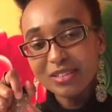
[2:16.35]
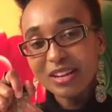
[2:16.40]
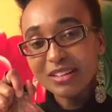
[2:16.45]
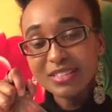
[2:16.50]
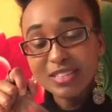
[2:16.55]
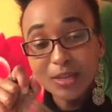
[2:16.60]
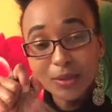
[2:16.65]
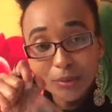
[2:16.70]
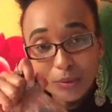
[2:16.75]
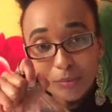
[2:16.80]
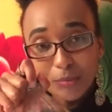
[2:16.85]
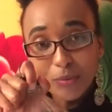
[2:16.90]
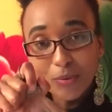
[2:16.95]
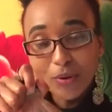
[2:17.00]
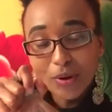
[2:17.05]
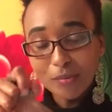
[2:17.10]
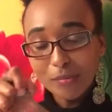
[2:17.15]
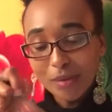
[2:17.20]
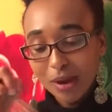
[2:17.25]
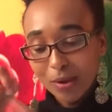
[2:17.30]
I'll tell you
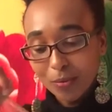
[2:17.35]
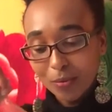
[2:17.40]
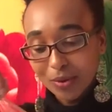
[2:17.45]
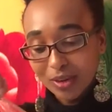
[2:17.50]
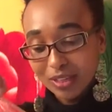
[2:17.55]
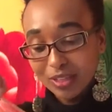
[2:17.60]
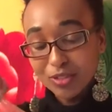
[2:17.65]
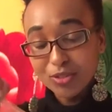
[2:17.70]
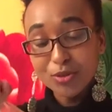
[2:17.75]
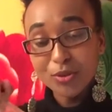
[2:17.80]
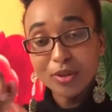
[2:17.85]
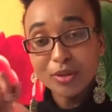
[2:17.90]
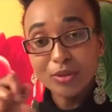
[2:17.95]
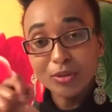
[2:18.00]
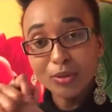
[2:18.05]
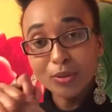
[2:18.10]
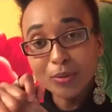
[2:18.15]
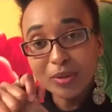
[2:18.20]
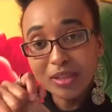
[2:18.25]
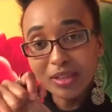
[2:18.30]
more about what else you
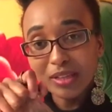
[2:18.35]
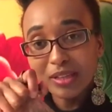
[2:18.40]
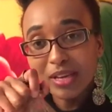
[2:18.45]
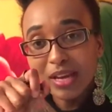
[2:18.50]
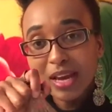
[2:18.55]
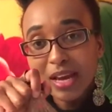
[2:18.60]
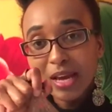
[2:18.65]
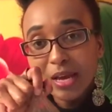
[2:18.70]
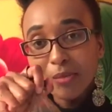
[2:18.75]
can do with it,